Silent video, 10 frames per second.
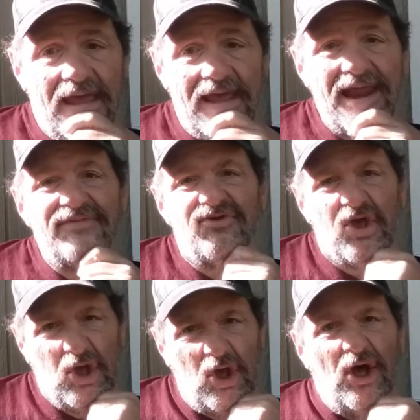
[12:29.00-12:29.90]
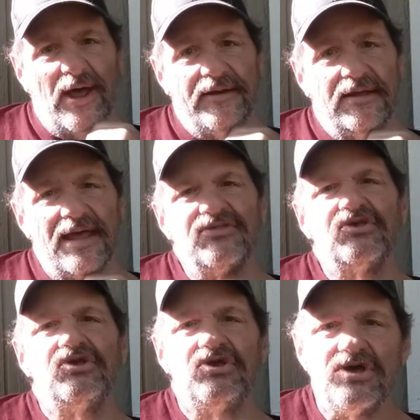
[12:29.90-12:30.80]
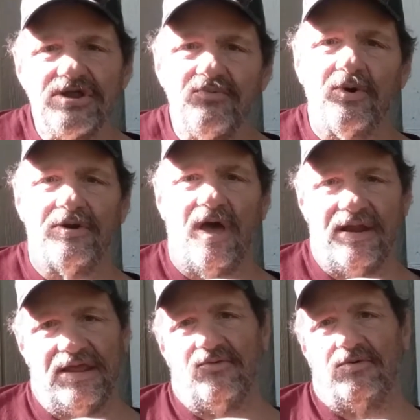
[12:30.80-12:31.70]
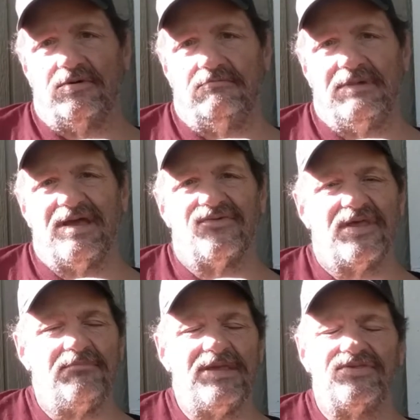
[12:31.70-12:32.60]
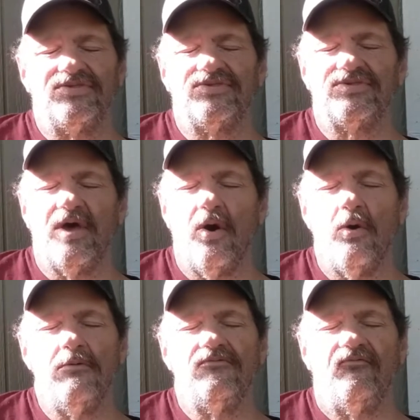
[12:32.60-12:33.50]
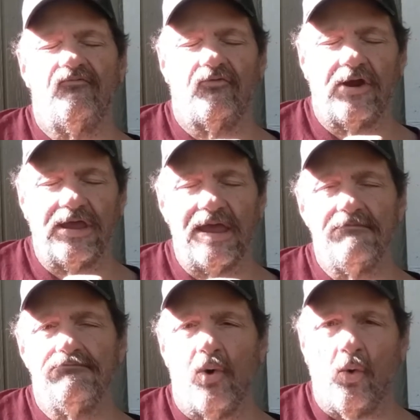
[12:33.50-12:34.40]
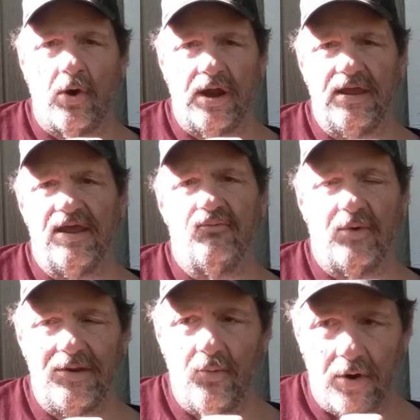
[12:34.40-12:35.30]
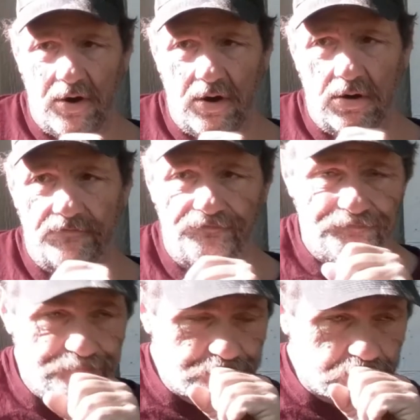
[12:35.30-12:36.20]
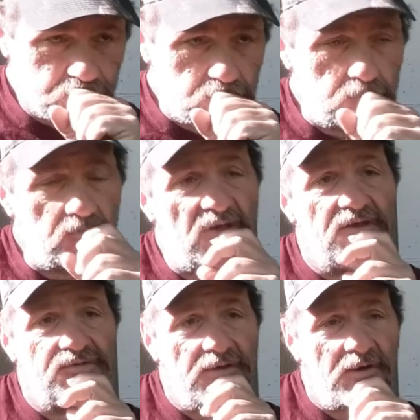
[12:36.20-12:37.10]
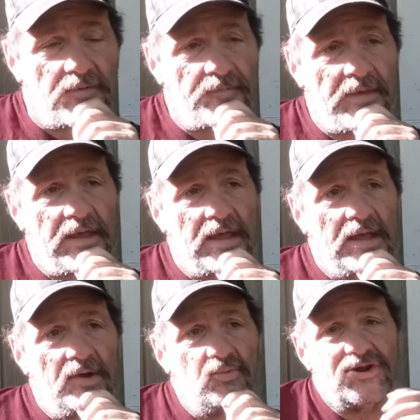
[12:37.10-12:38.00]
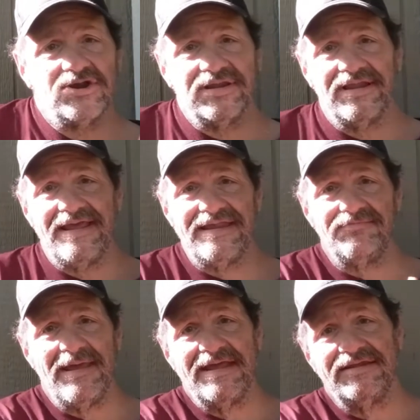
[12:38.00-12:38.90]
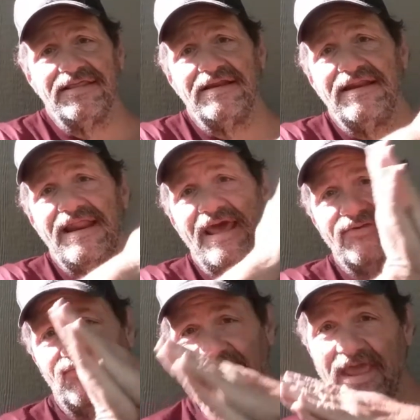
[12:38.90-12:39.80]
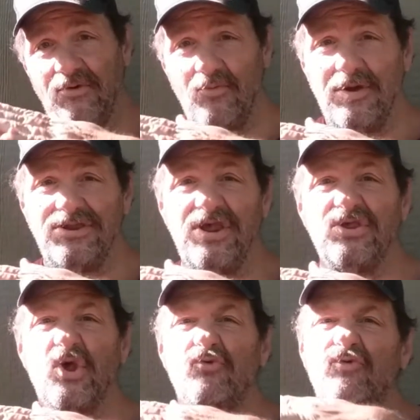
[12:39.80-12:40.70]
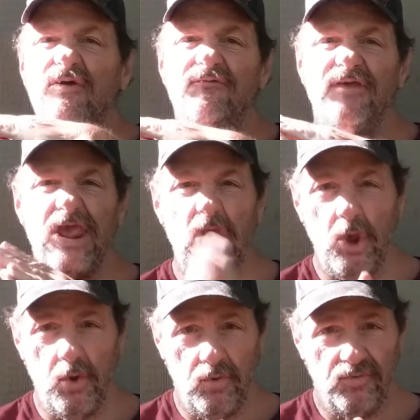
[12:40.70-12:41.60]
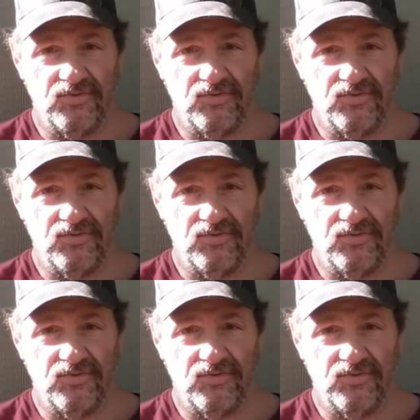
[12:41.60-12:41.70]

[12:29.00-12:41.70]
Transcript: And that's good. It's good we're not equal, because it'd be so freaking boring if we were. So, which leads me into the next thing, which is reviews.